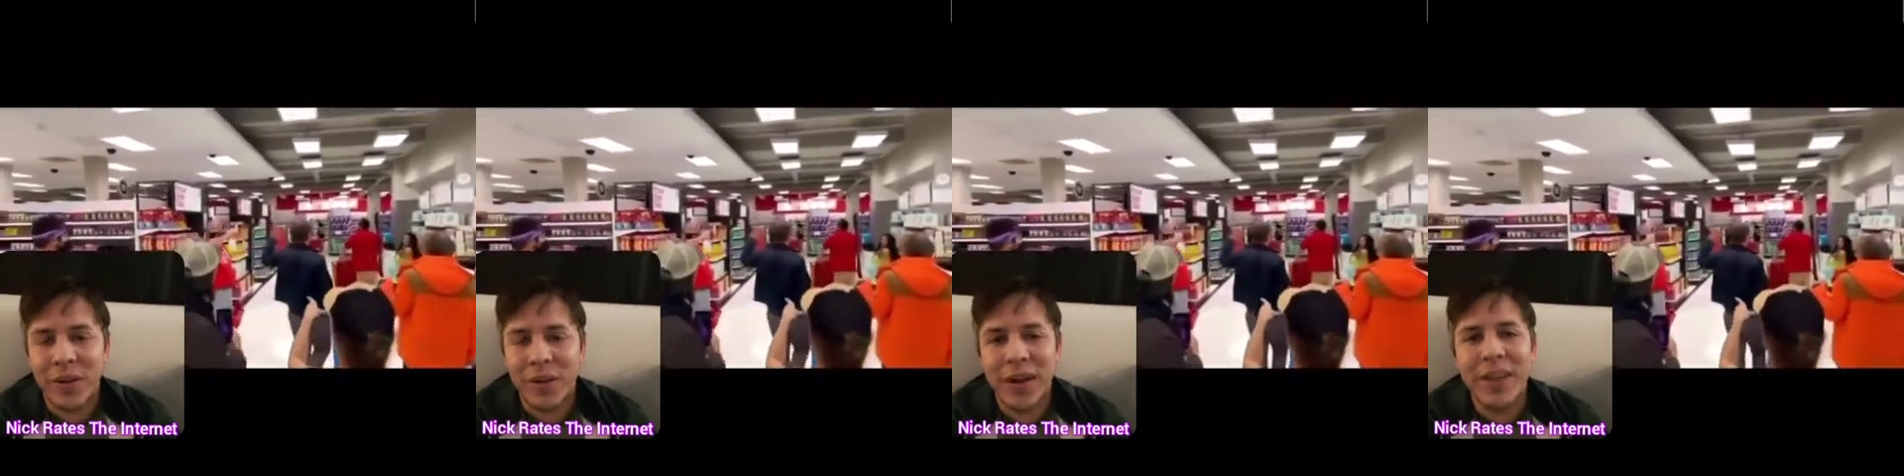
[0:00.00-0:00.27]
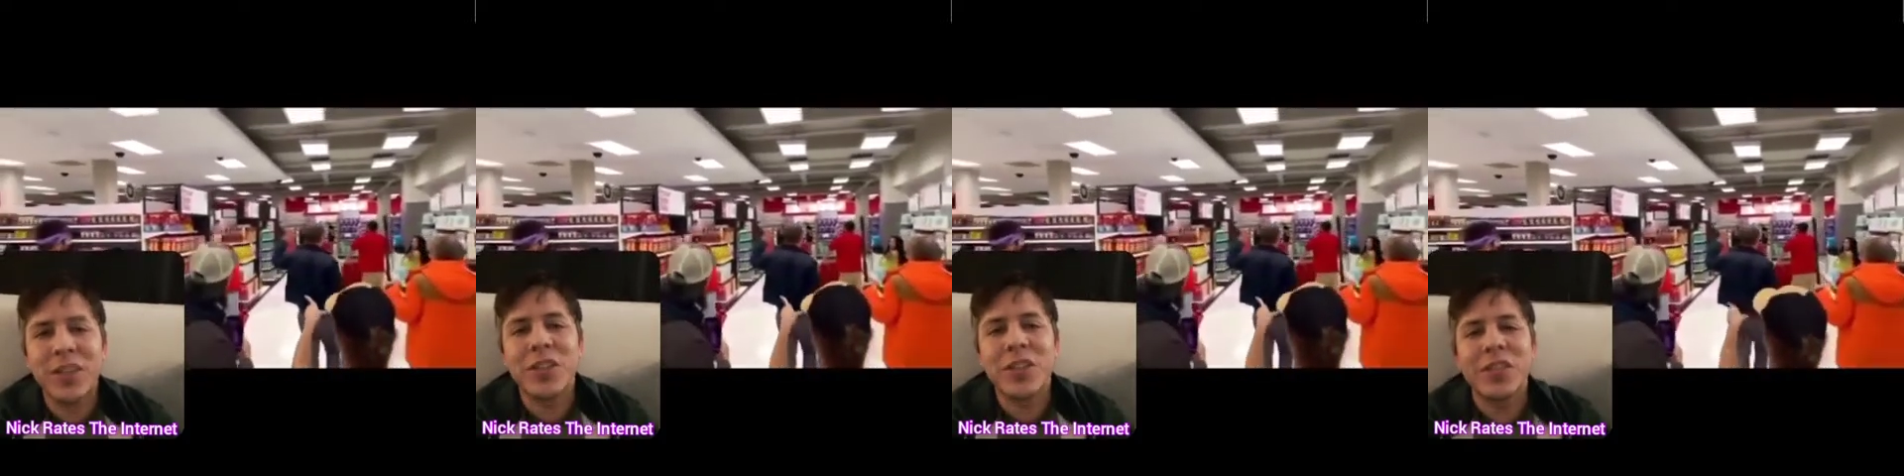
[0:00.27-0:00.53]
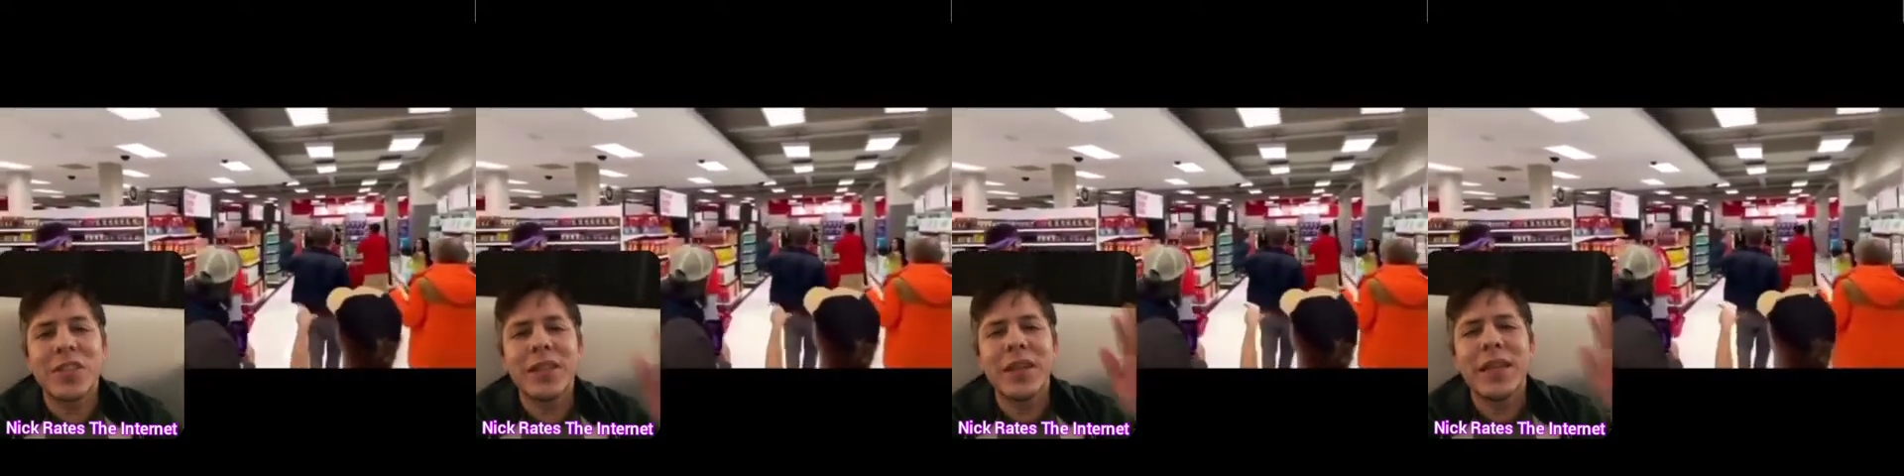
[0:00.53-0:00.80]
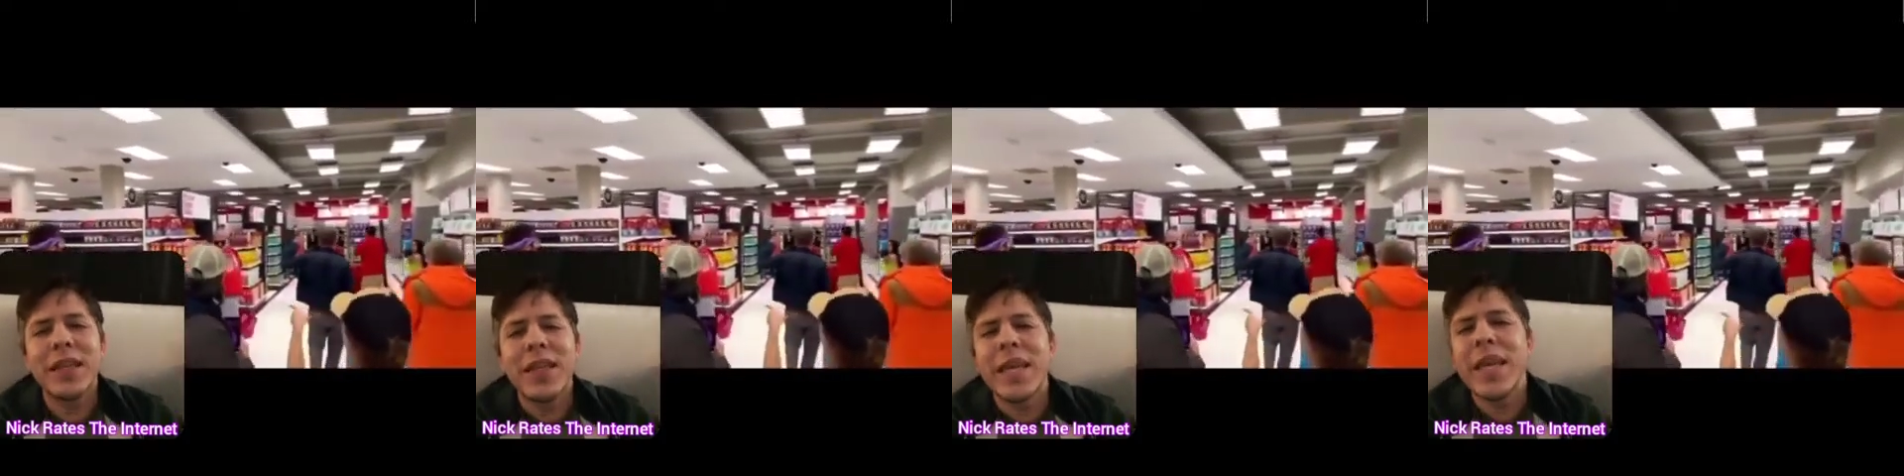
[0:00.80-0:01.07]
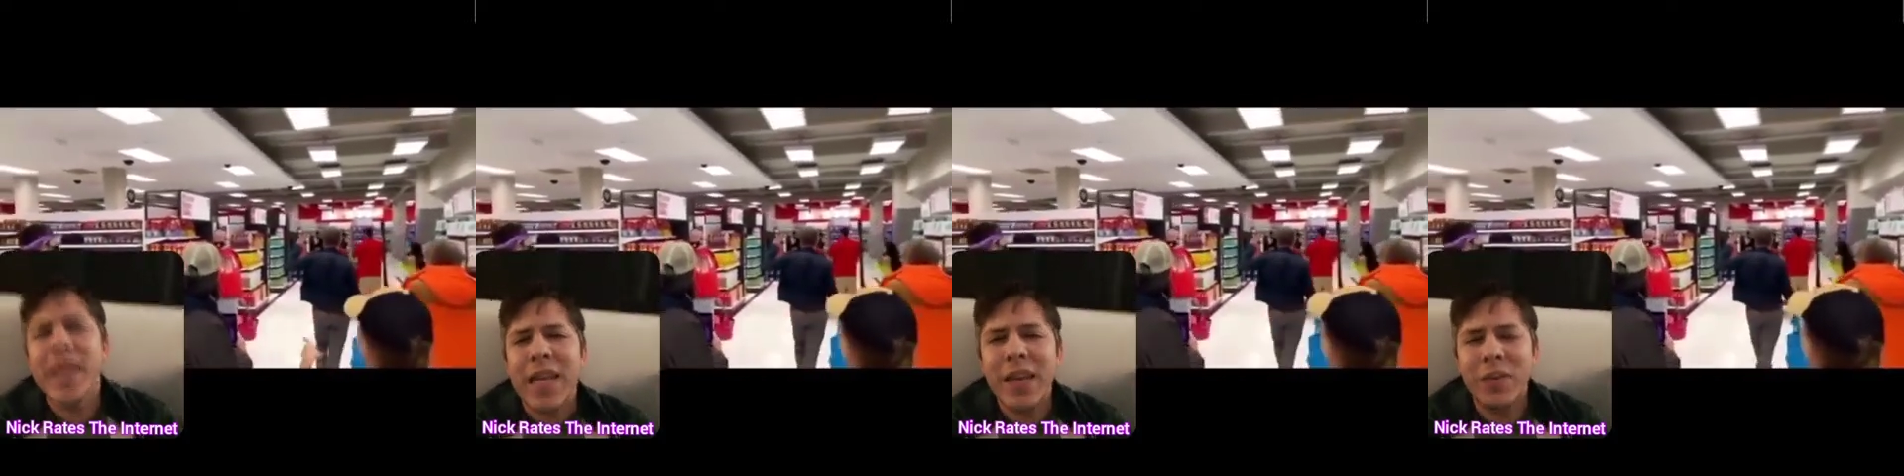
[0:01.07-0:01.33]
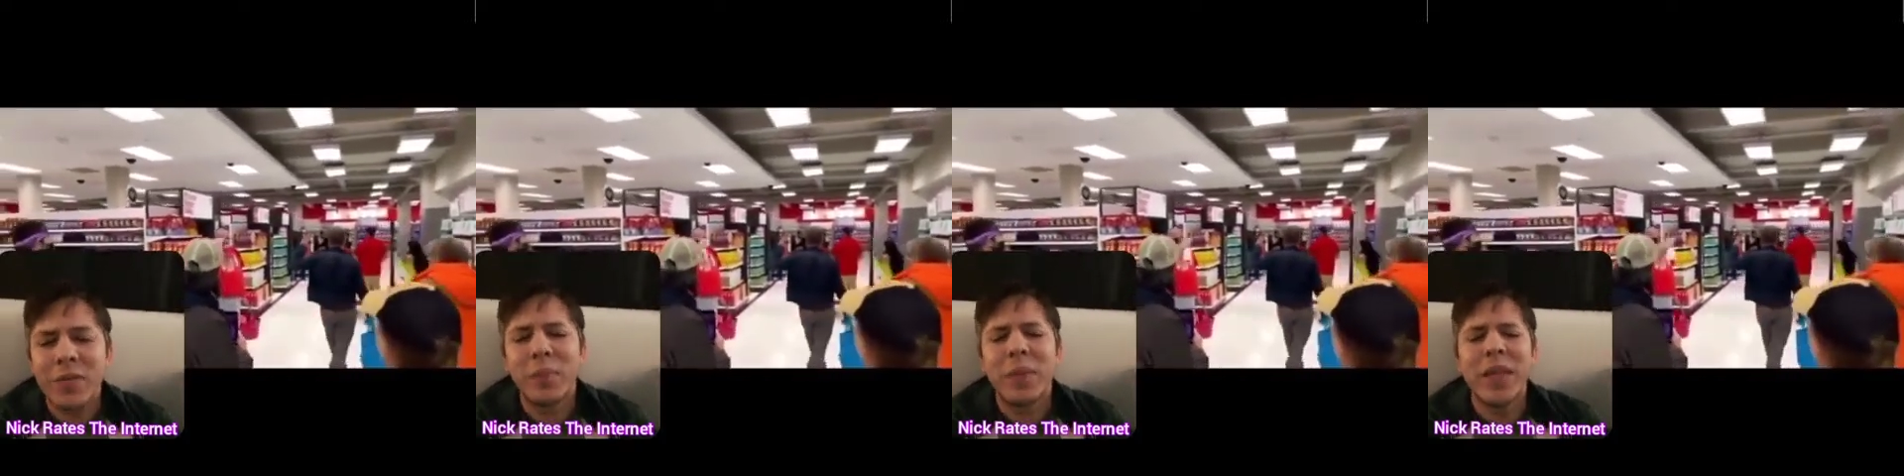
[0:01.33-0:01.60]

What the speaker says: all right? Just leave.